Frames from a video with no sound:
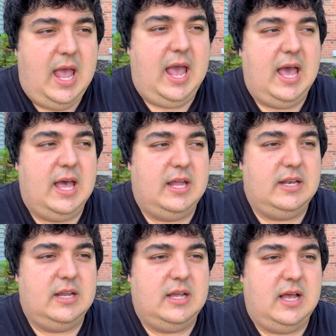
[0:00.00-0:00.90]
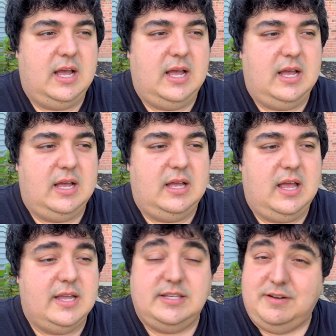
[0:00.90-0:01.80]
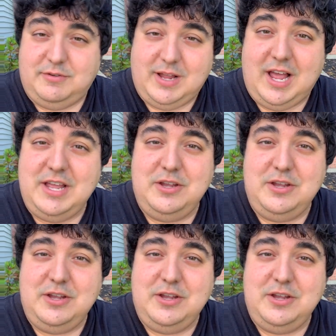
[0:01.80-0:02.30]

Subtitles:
And as an FYI,